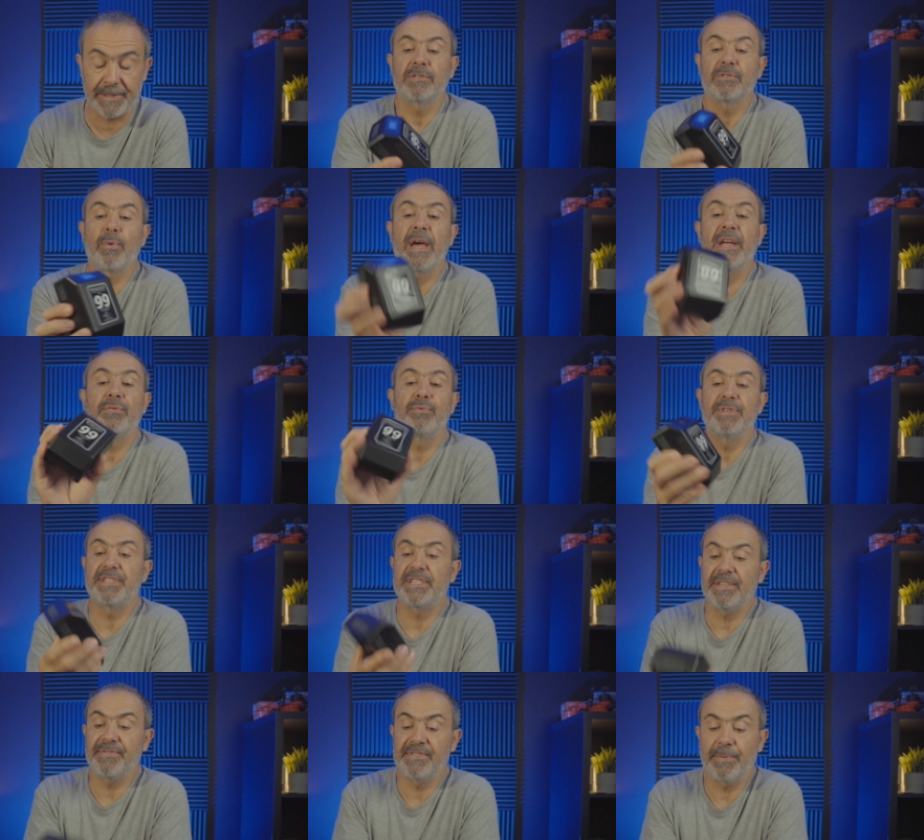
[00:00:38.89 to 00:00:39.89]
So I
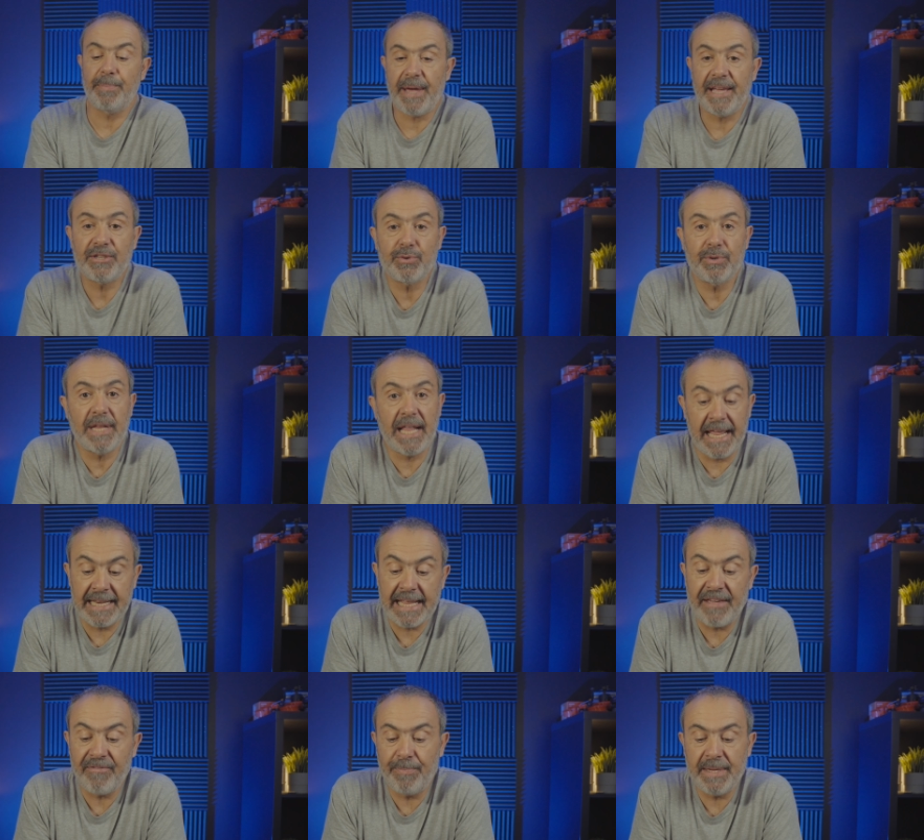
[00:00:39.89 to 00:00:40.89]
received the battery and
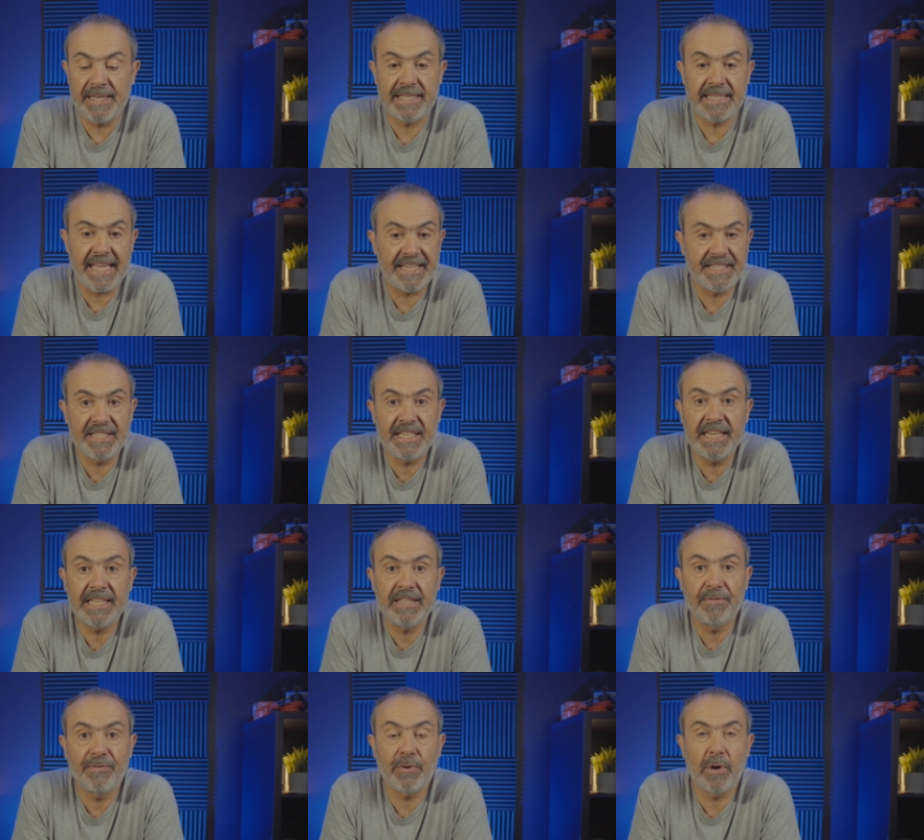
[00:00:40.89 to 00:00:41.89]
I've been testing
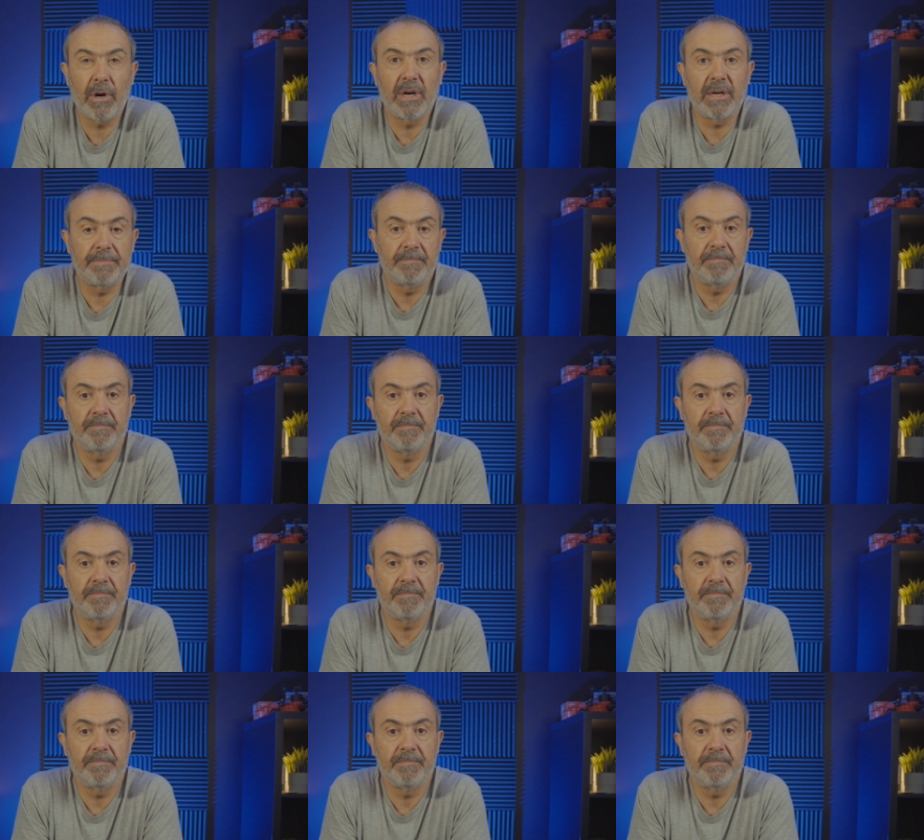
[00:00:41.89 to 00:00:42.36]
it for